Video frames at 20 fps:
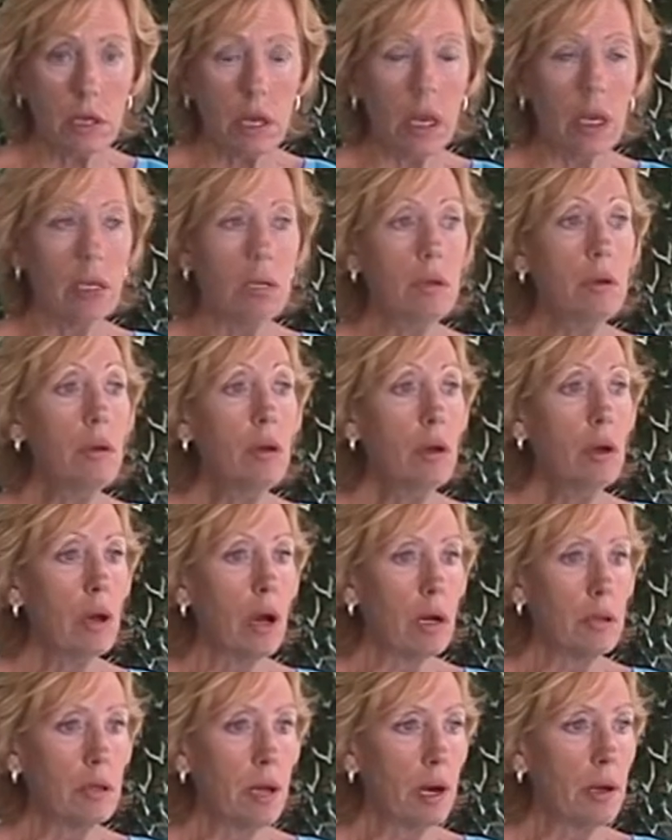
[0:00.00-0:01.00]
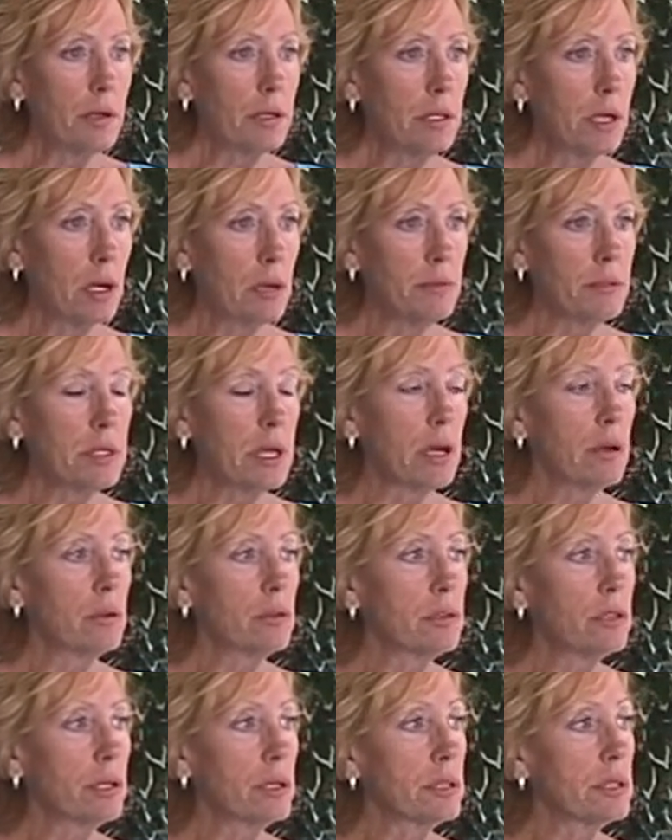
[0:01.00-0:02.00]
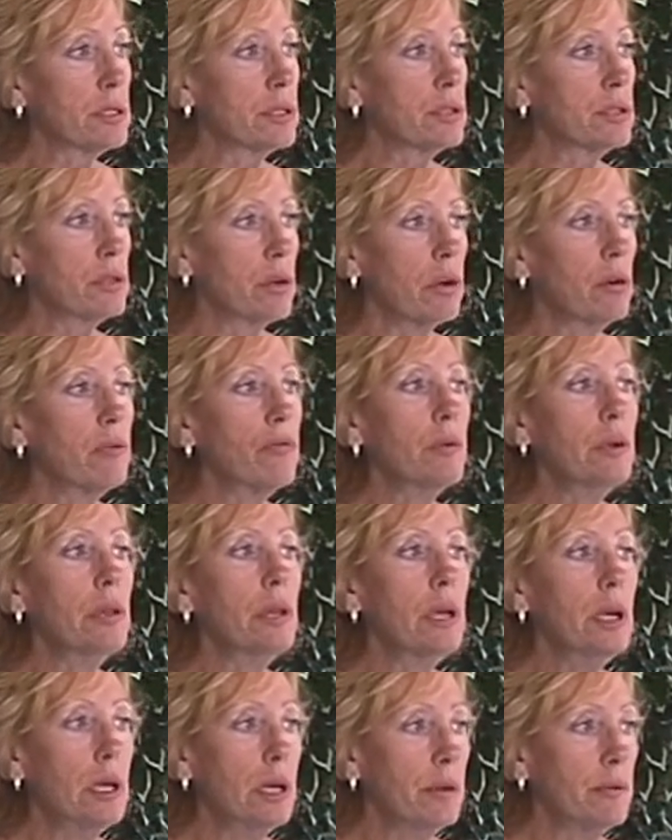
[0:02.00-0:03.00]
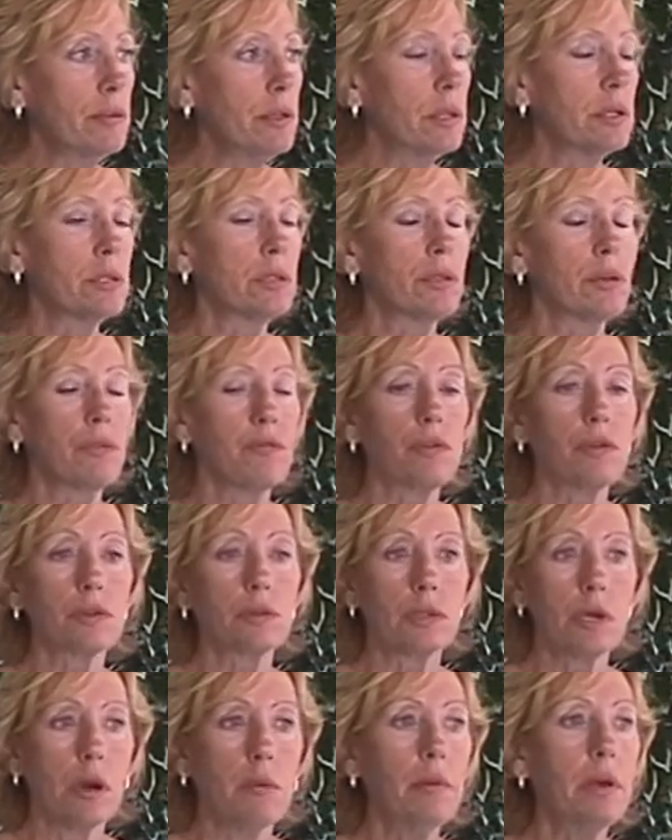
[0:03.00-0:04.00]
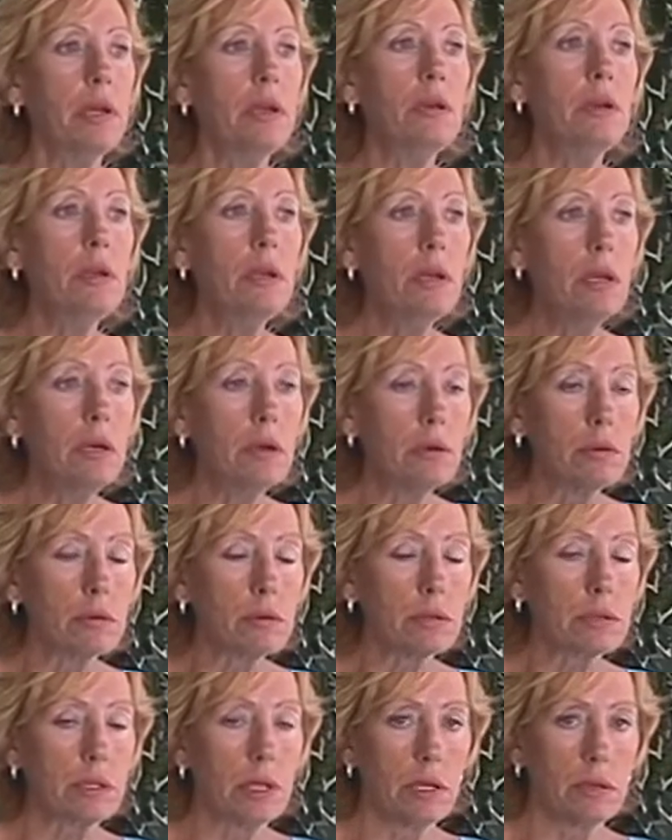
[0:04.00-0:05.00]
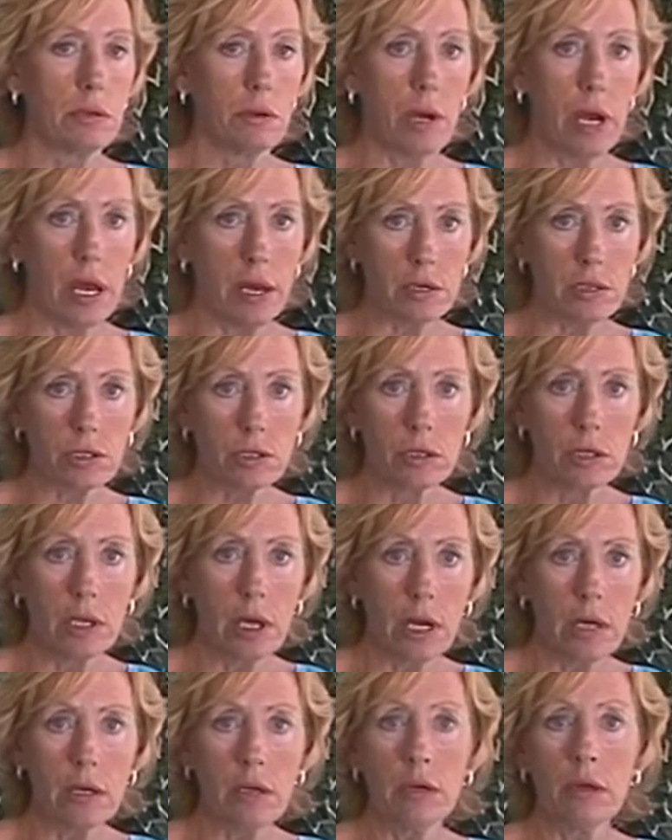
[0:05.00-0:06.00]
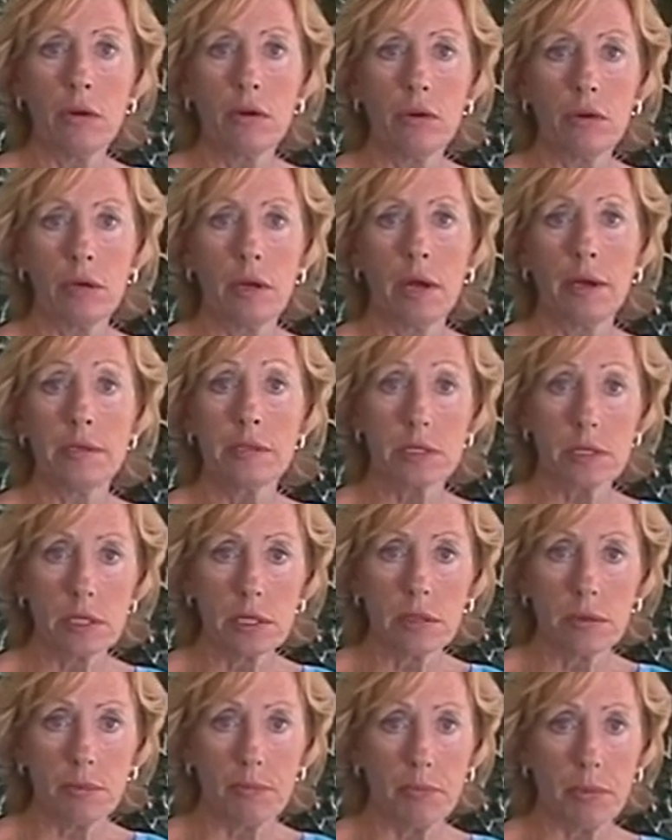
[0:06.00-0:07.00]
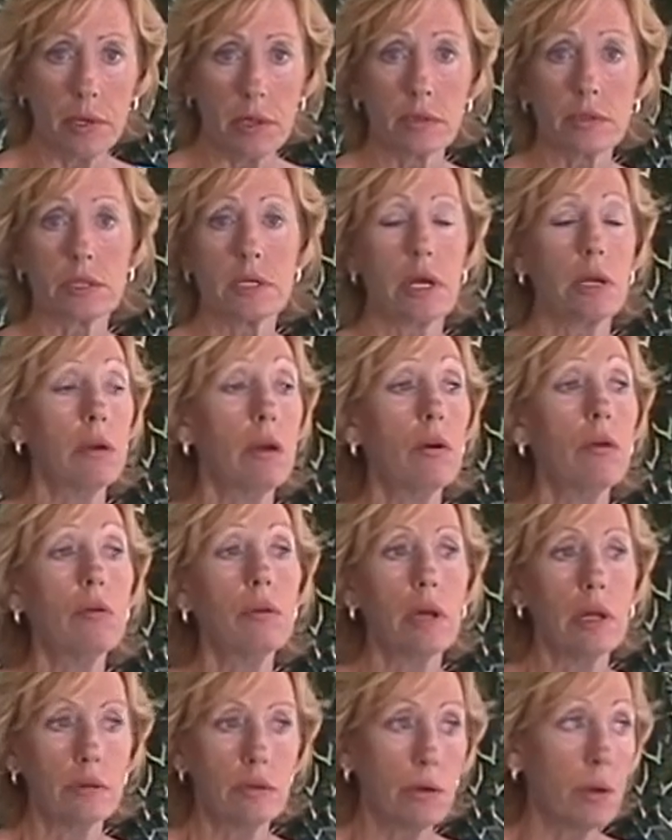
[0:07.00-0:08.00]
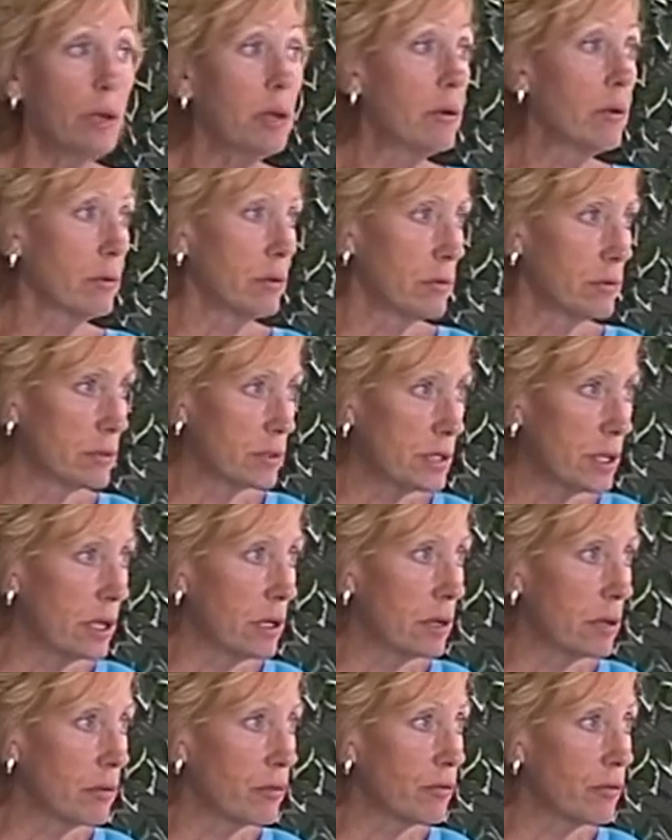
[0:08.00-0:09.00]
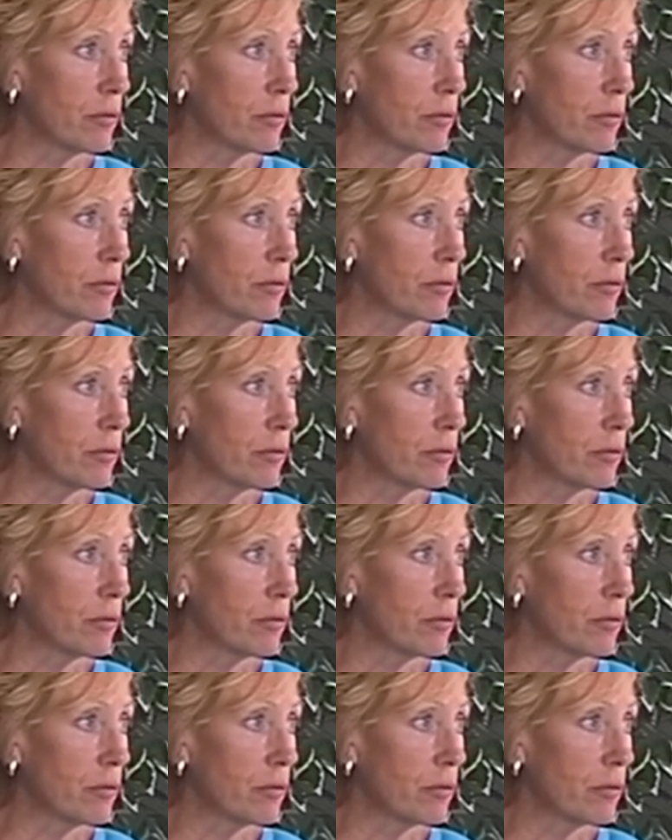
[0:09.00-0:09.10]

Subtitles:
And a lot of times they are just so relieved. It's the first time in years that they're actually getting a good night's sleep because they know that they're here and they're safe.